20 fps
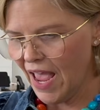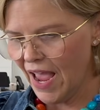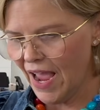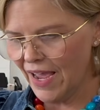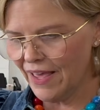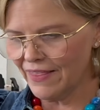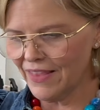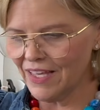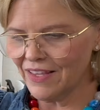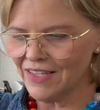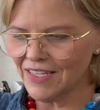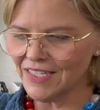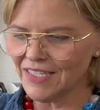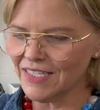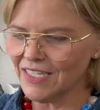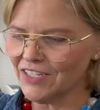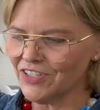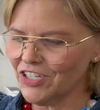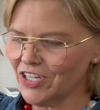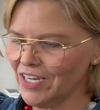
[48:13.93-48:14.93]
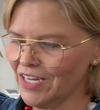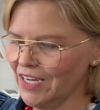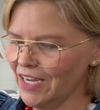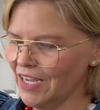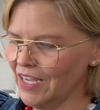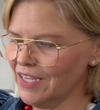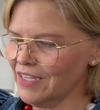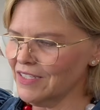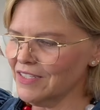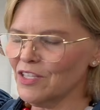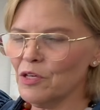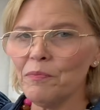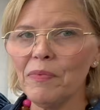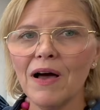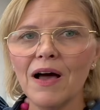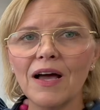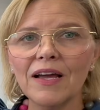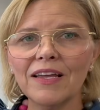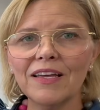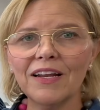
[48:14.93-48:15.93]
And then the stitching is the
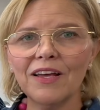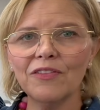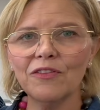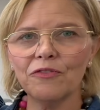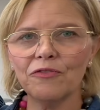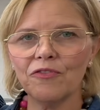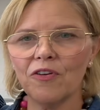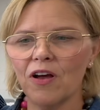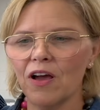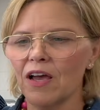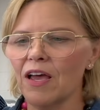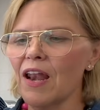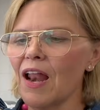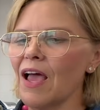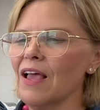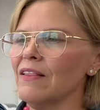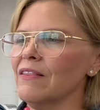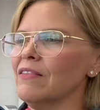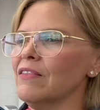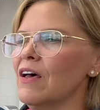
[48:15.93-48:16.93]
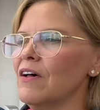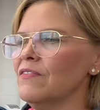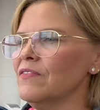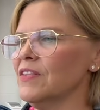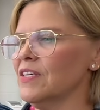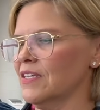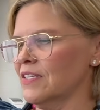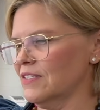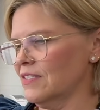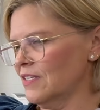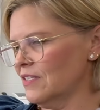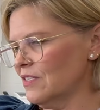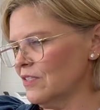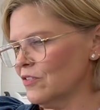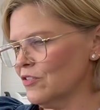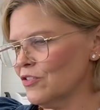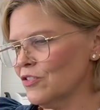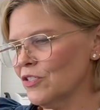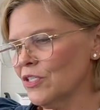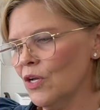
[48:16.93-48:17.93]
pocket on the front. I love this. This
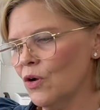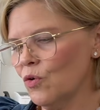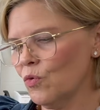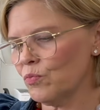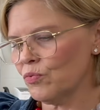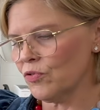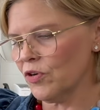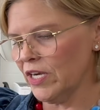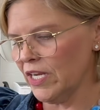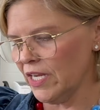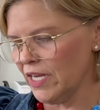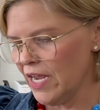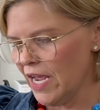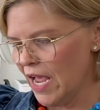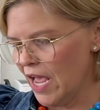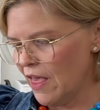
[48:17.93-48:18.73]
is so pretty.